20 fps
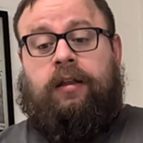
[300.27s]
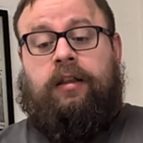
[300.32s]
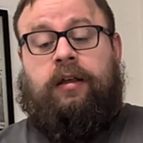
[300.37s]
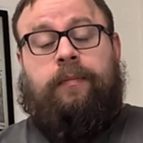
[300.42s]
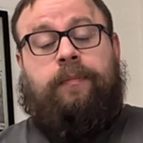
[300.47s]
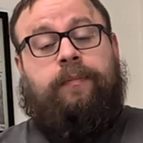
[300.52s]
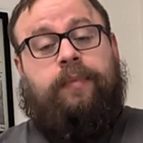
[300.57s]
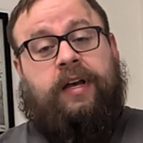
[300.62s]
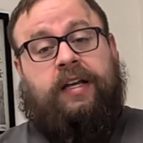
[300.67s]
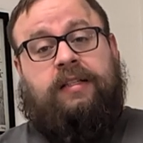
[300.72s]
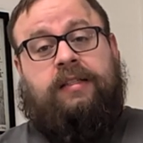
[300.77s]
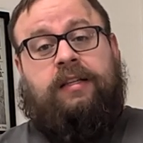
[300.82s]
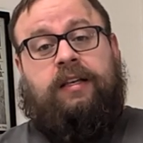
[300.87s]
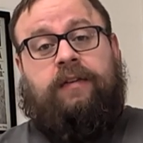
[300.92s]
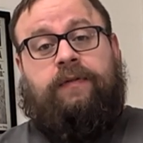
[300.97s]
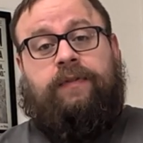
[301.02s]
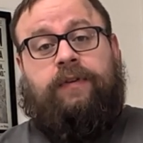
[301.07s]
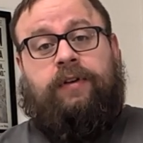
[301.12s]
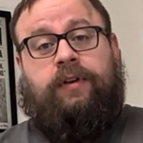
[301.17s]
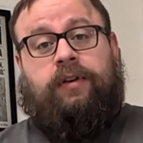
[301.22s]
the best
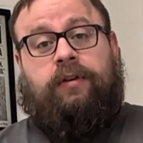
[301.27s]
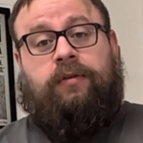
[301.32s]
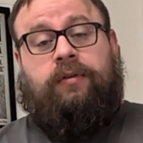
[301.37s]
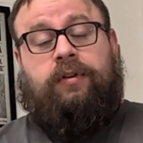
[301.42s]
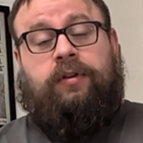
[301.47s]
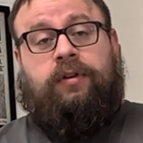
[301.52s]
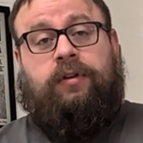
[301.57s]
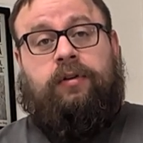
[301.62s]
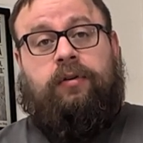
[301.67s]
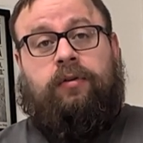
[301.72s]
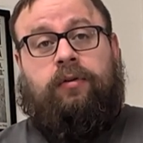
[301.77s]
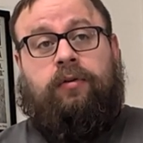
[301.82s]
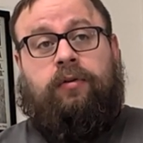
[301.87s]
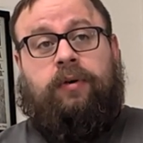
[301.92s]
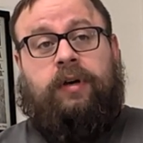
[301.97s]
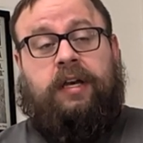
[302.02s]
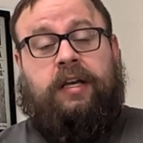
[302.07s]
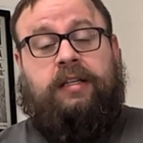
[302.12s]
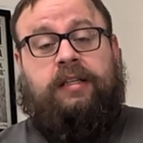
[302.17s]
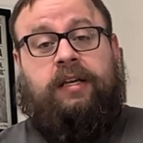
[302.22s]
thing for you to
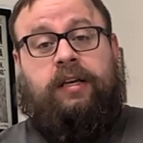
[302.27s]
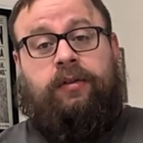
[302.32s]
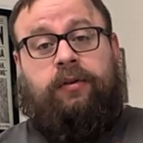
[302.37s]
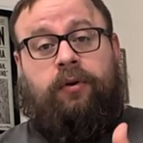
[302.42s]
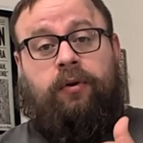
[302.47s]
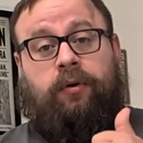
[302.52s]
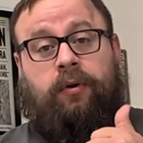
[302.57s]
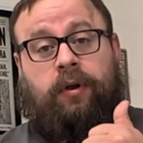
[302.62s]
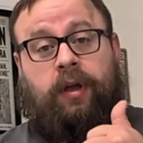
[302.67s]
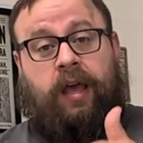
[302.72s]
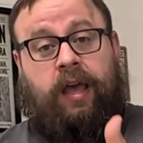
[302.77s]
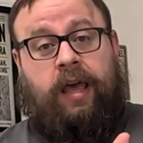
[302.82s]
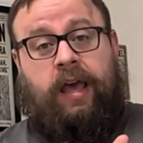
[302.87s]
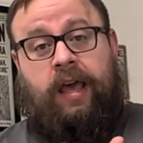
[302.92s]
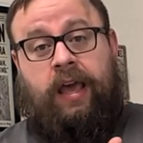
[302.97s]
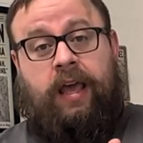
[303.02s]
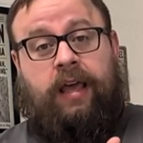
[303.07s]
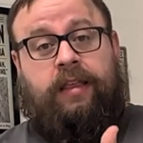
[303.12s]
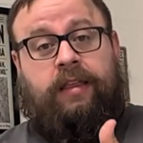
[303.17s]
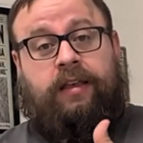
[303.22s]
do is either
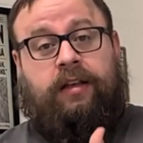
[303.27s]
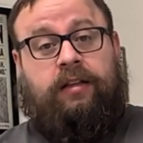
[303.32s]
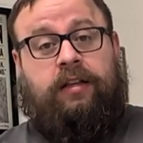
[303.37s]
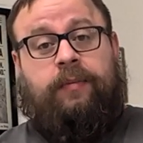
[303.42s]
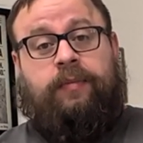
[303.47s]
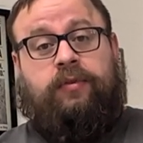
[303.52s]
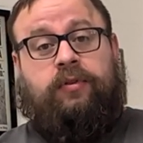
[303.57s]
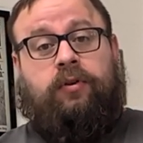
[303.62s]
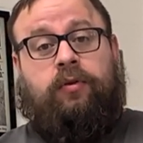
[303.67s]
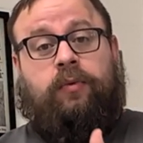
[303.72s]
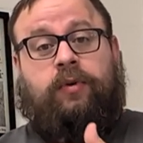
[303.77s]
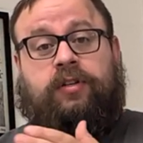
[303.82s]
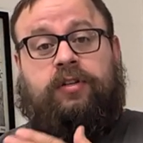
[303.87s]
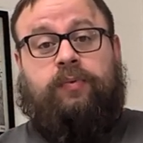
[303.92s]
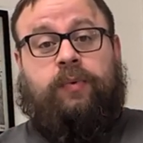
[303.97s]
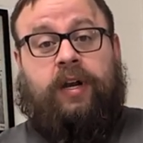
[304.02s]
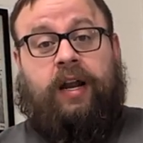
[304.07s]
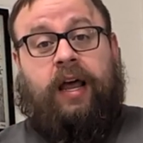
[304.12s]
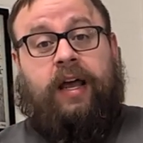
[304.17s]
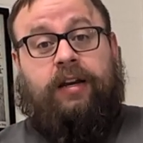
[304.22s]
A, the elliptical, which
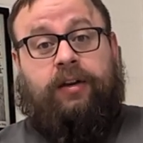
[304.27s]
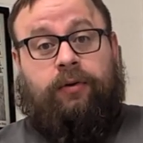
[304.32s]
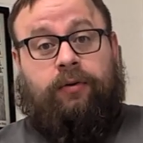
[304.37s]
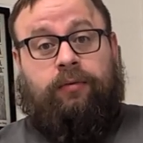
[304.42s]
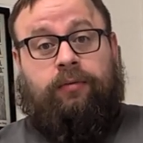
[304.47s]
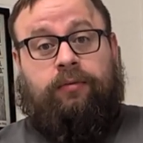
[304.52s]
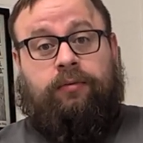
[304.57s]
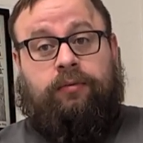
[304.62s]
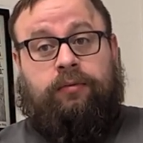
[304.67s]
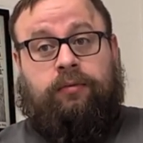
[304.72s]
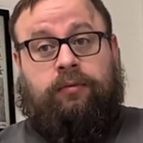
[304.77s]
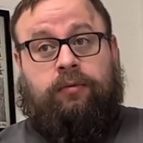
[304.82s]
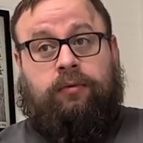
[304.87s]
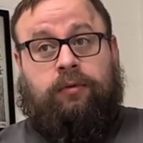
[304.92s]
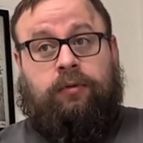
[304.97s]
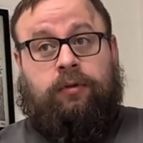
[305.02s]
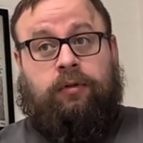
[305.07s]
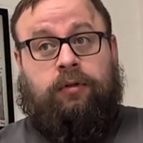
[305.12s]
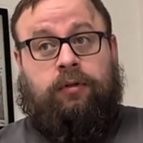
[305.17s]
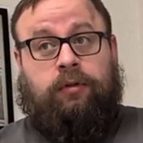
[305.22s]
is what I do,
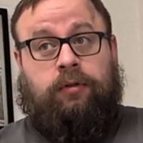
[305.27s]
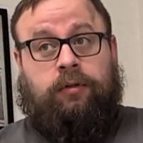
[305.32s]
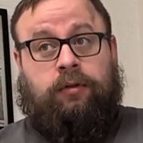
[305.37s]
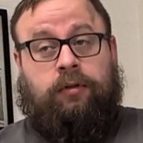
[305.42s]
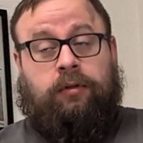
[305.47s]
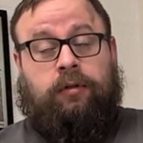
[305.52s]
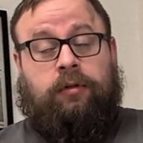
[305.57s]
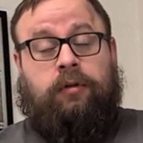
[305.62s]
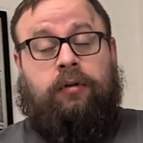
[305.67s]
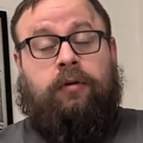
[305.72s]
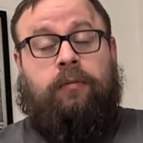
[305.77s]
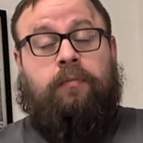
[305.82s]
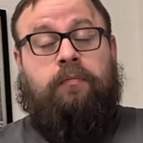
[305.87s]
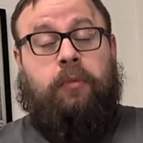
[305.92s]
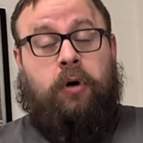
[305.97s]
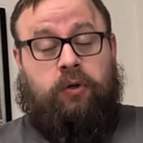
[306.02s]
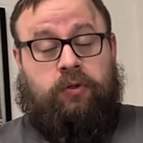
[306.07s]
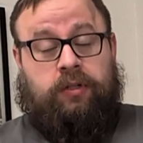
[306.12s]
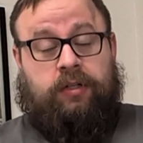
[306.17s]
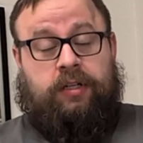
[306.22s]

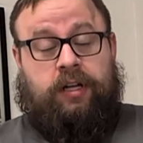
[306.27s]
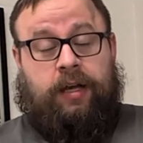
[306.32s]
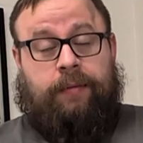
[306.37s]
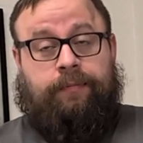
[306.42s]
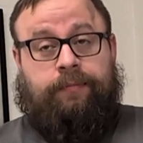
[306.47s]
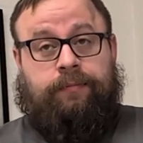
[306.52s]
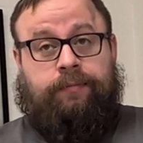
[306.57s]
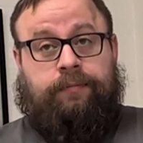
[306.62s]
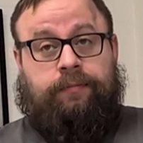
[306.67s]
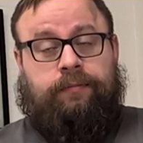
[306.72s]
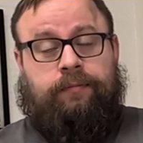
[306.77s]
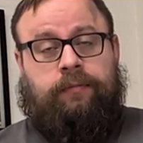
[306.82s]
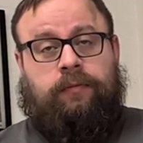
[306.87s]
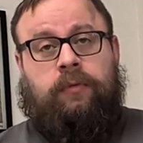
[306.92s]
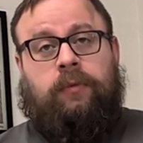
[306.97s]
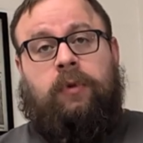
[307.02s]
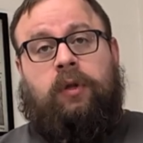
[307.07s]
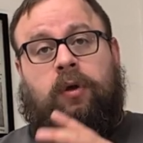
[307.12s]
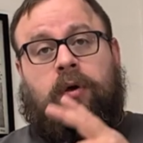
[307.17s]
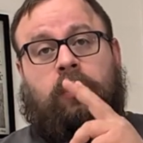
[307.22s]
most of the time.
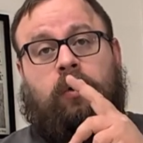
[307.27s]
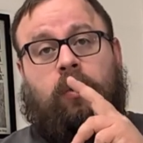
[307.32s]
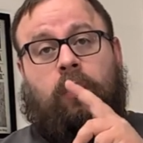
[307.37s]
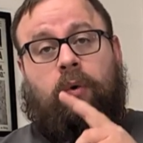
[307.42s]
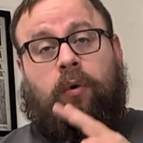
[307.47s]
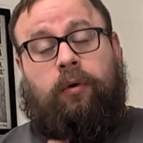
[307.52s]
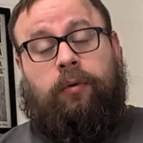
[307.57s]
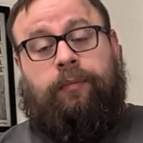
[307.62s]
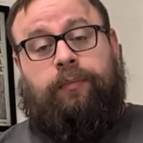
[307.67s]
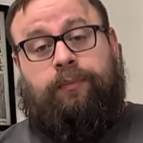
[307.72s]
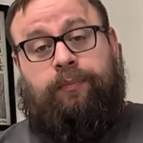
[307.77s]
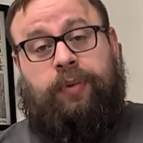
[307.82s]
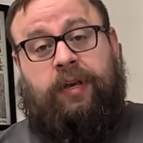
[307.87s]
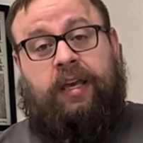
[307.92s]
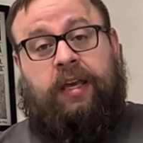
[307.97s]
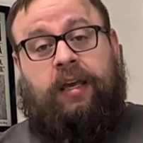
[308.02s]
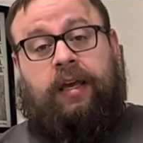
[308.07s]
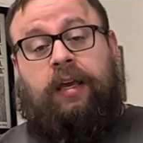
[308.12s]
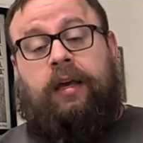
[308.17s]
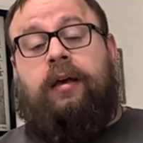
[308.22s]
Or
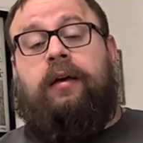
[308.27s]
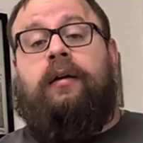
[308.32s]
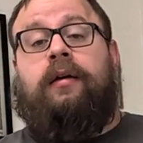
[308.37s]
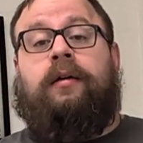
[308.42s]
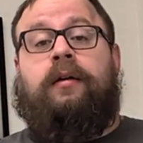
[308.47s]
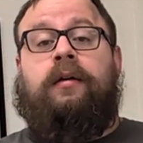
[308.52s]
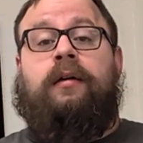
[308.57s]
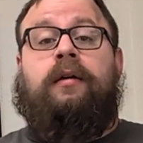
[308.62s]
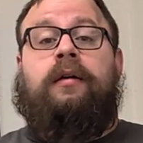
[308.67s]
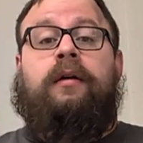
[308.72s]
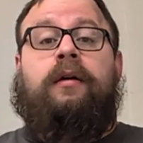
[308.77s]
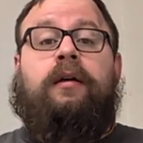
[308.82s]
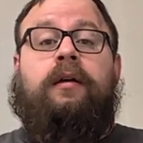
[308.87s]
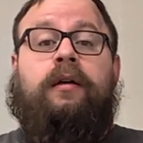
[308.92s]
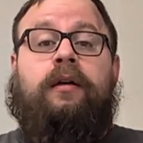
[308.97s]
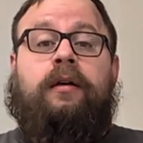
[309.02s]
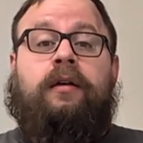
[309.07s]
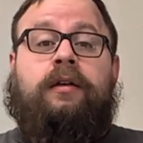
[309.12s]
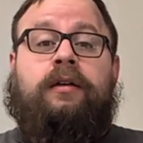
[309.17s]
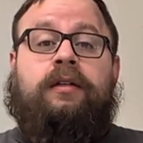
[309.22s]
B,
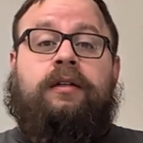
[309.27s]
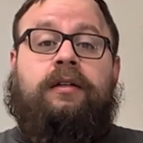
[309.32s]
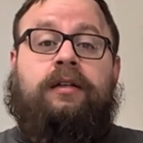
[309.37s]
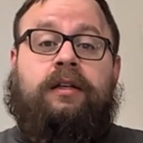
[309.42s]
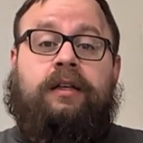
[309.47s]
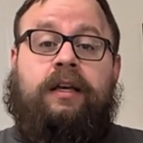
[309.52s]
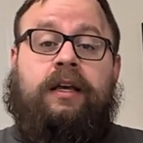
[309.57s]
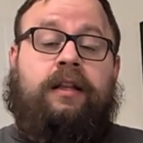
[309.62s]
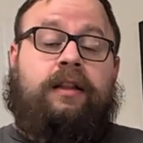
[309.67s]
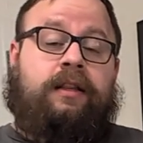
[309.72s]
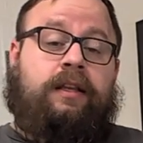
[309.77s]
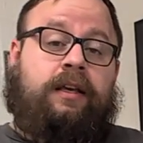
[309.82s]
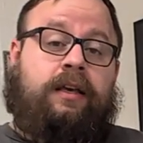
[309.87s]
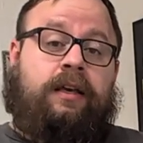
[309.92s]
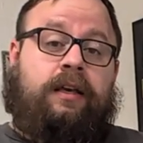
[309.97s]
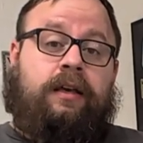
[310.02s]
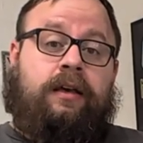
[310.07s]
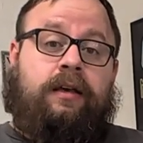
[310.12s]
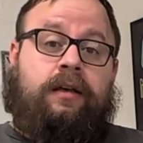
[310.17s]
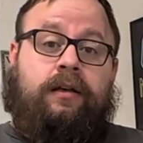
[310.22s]
get
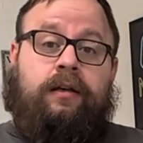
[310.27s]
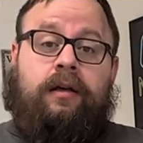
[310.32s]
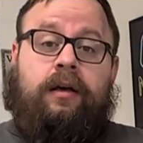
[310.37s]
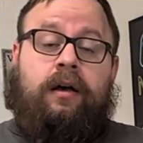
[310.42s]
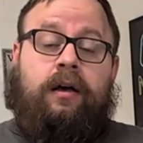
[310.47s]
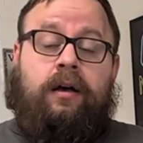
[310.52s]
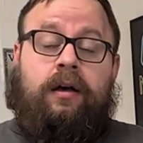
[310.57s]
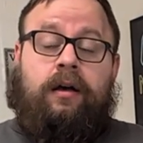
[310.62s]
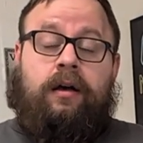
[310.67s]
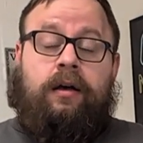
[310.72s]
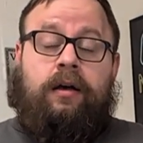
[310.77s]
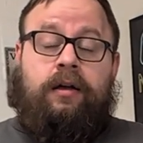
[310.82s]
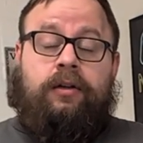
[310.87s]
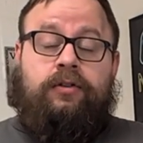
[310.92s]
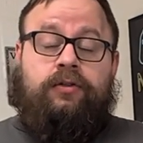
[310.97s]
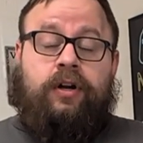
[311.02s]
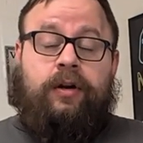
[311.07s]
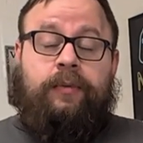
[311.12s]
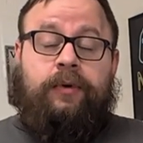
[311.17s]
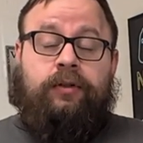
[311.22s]
the
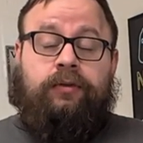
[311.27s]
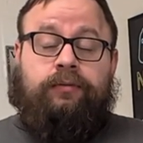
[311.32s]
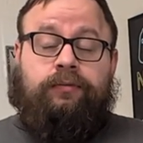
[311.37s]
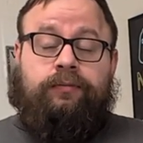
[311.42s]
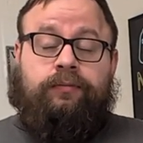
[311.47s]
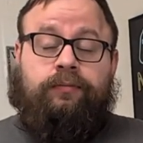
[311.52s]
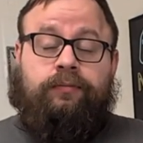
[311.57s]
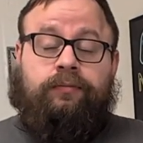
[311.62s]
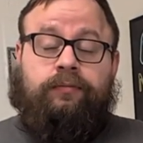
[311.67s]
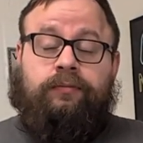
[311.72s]
treadmill,